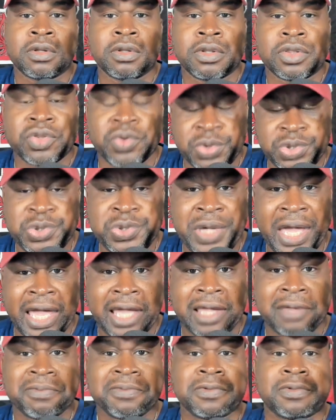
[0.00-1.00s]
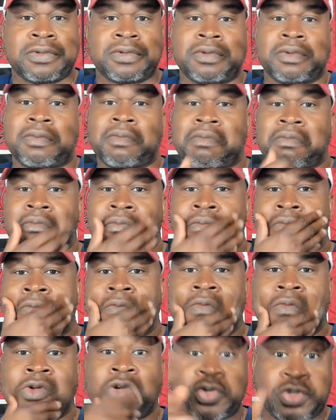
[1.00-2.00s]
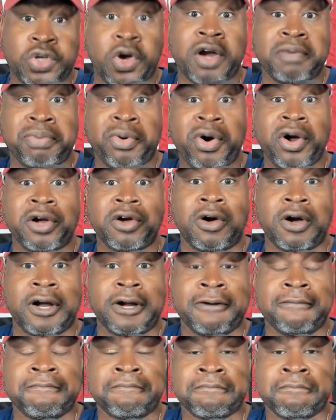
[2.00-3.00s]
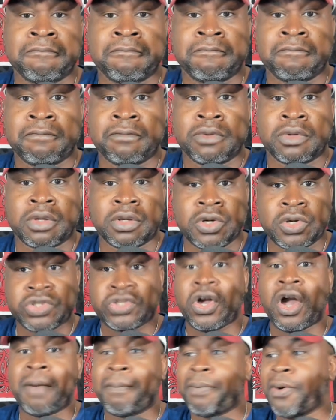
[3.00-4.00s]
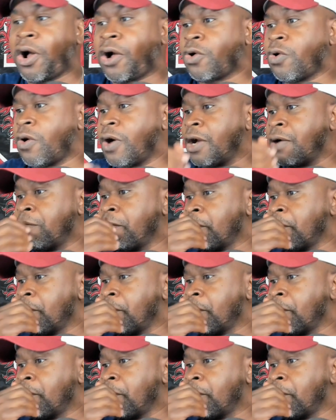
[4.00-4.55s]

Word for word: through two games. You're starting point guard. You're starting point guard.